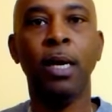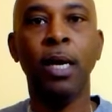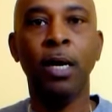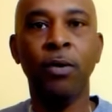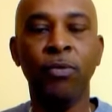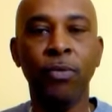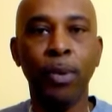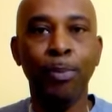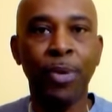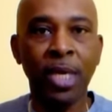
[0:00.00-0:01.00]
of
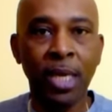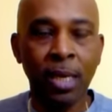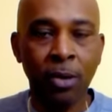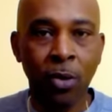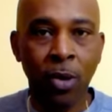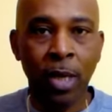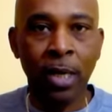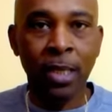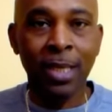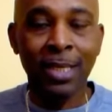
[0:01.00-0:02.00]
being
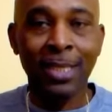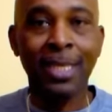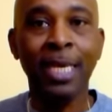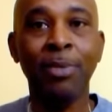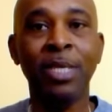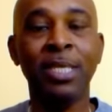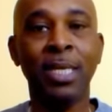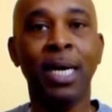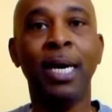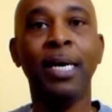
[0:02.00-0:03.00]
on Sebi's
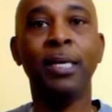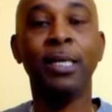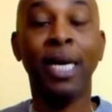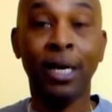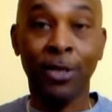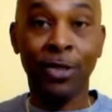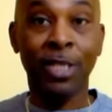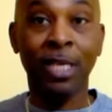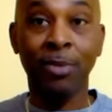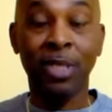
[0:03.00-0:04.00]
diet, Dr.
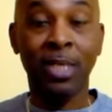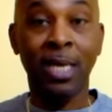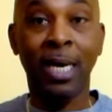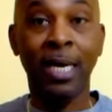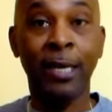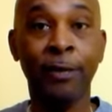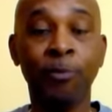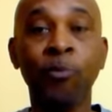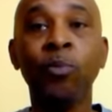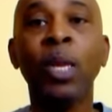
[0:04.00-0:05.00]
Sebi's diet,
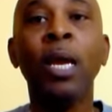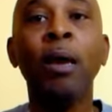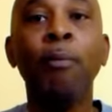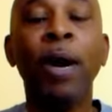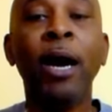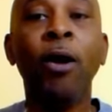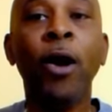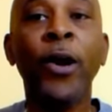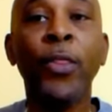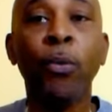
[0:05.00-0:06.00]
my
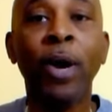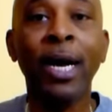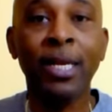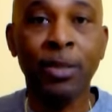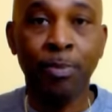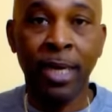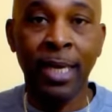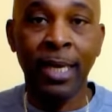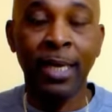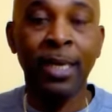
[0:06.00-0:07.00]
arthritis
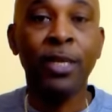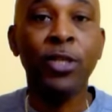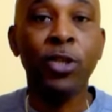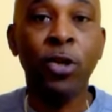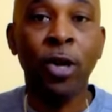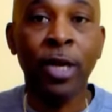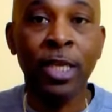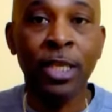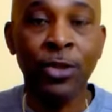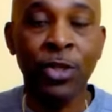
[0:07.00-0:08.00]
pain
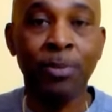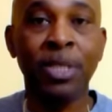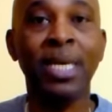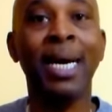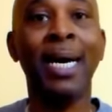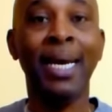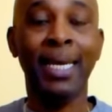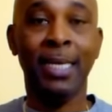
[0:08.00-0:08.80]
started to subside